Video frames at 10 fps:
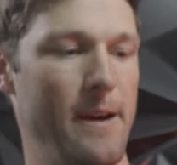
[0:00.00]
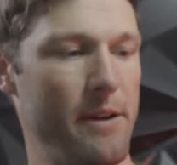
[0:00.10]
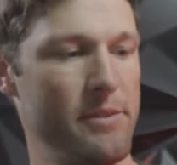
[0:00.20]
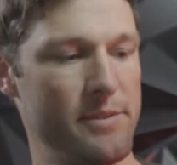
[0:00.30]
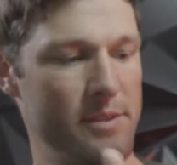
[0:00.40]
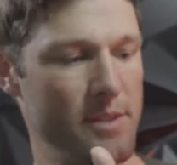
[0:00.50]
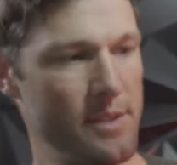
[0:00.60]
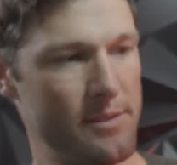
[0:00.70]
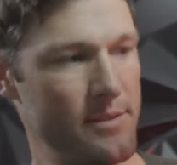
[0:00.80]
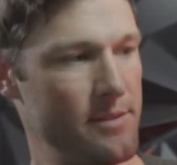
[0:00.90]
Obviously,
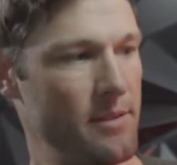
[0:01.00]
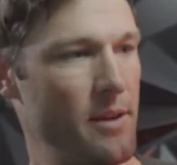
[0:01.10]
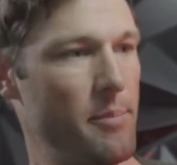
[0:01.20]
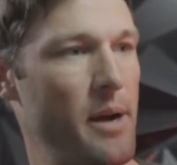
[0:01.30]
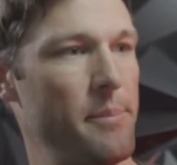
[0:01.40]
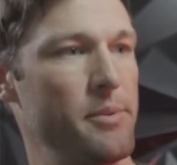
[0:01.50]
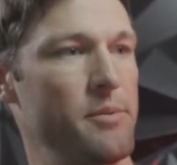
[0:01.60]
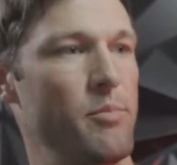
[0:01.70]
Easton's a popular